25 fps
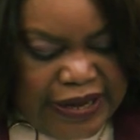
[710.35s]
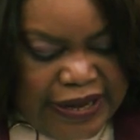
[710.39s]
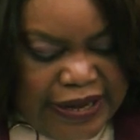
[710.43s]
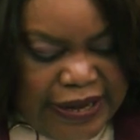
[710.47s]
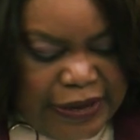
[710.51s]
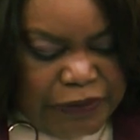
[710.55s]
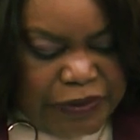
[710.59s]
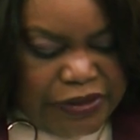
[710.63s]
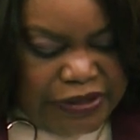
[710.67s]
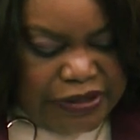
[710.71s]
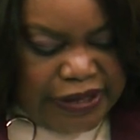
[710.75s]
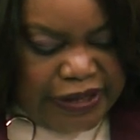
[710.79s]

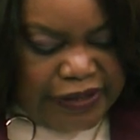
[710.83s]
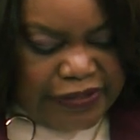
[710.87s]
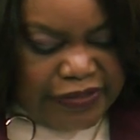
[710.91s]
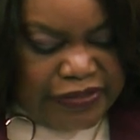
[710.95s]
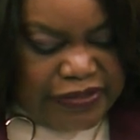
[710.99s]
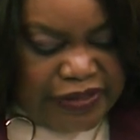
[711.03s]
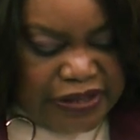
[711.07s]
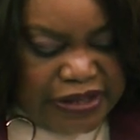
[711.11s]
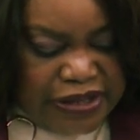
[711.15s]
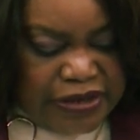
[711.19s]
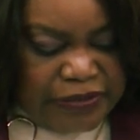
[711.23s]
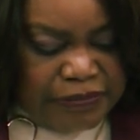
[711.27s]
and we
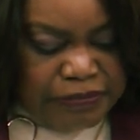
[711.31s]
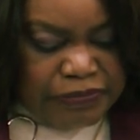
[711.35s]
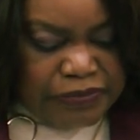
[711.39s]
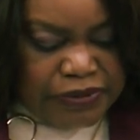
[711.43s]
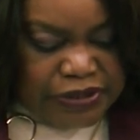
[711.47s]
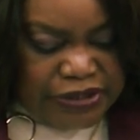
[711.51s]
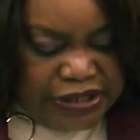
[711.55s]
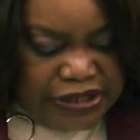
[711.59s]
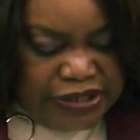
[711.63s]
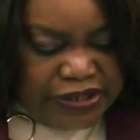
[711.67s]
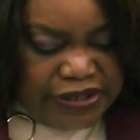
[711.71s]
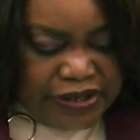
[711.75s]
let them
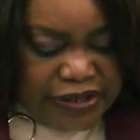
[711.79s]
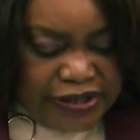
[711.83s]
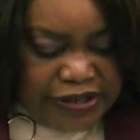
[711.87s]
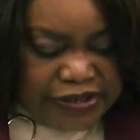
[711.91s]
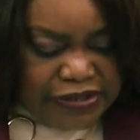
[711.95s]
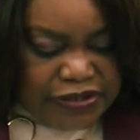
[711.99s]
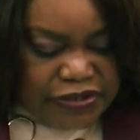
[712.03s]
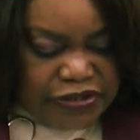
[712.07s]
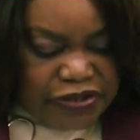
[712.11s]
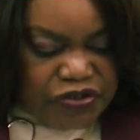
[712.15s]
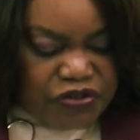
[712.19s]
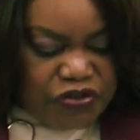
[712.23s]
lead
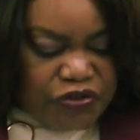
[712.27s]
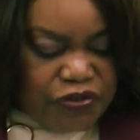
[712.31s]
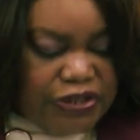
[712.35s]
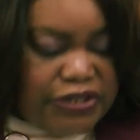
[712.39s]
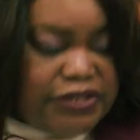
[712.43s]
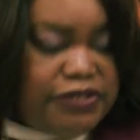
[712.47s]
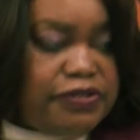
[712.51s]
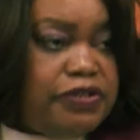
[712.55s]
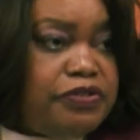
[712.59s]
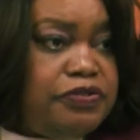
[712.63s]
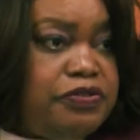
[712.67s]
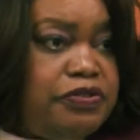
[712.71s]
us to
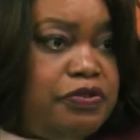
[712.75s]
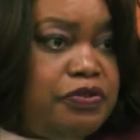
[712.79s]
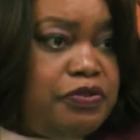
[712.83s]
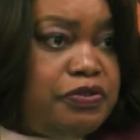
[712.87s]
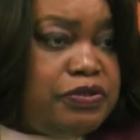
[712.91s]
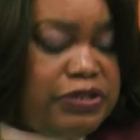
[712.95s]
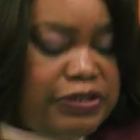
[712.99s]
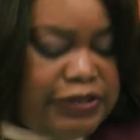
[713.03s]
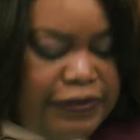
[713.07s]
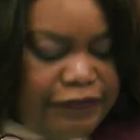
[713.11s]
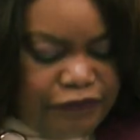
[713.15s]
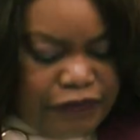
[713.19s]
trusted
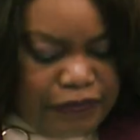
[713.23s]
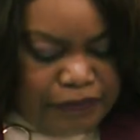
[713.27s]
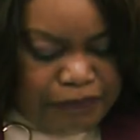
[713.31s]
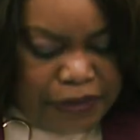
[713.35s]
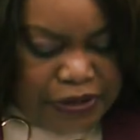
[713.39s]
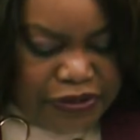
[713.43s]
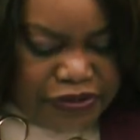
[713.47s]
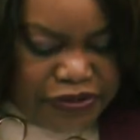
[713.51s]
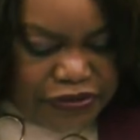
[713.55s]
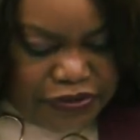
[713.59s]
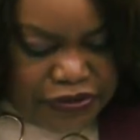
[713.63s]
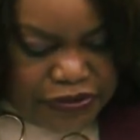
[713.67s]
news and
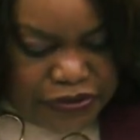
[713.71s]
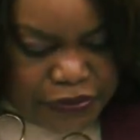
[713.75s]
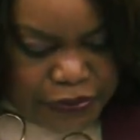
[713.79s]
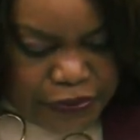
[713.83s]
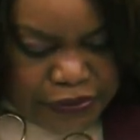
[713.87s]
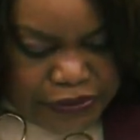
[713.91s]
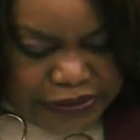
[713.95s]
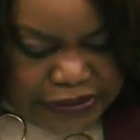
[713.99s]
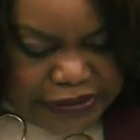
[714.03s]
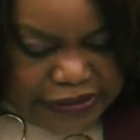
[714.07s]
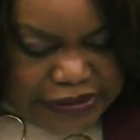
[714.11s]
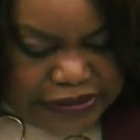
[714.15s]
information
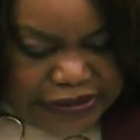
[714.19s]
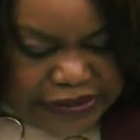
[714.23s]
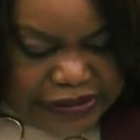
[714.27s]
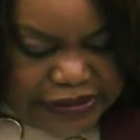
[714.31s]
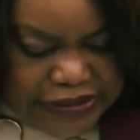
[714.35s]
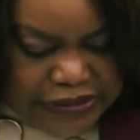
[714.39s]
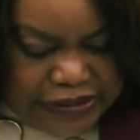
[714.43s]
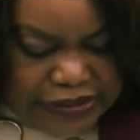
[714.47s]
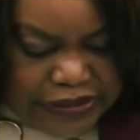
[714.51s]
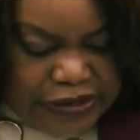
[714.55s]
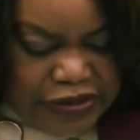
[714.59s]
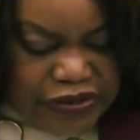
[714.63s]

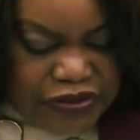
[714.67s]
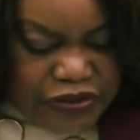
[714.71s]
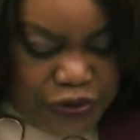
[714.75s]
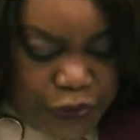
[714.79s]
sources,